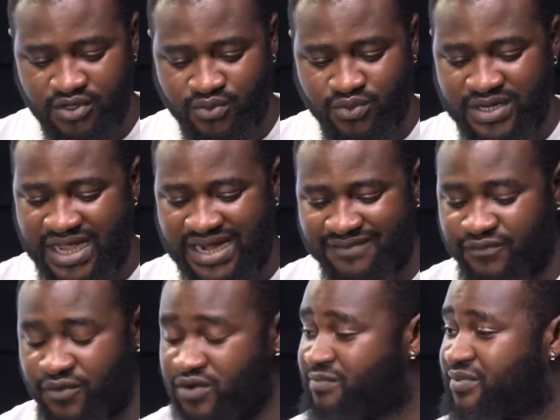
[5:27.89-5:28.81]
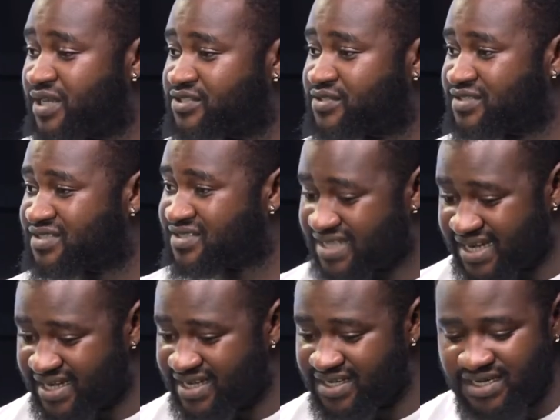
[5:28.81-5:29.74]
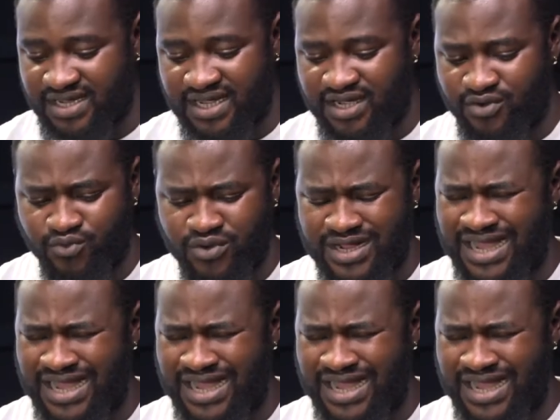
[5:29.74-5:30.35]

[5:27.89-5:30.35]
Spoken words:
who can't afford a place to stay, who